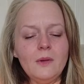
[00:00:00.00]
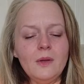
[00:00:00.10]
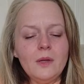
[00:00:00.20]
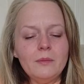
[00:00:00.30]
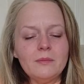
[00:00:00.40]

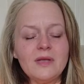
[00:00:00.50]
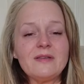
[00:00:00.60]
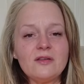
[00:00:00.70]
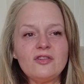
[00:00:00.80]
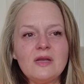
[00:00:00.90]
I
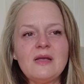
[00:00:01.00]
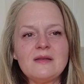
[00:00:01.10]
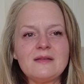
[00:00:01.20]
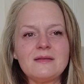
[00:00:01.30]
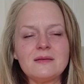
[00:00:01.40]
said, "She
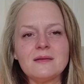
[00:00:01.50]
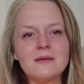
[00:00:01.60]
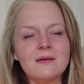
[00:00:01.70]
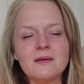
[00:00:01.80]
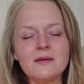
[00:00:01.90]
is."
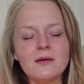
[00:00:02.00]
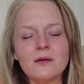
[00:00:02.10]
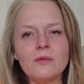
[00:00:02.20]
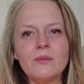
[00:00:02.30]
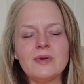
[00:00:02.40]
I
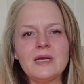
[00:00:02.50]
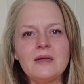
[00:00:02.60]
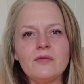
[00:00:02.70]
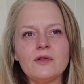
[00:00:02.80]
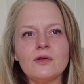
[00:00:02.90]
couldn't
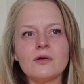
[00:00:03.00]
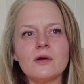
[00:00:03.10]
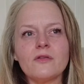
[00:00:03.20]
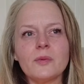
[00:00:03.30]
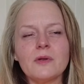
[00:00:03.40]
believe that
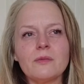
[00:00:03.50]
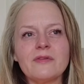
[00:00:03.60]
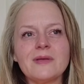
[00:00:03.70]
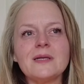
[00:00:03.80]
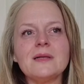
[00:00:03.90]
York Hospital
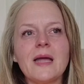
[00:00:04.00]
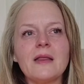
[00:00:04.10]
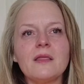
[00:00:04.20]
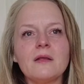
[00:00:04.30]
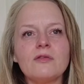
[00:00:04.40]
was still
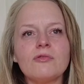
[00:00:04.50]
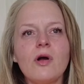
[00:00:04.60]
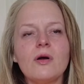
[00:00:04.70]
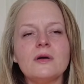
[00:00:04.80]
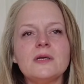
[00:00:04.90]
getting things
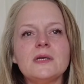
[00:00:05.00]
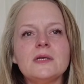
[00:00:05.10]
wrong.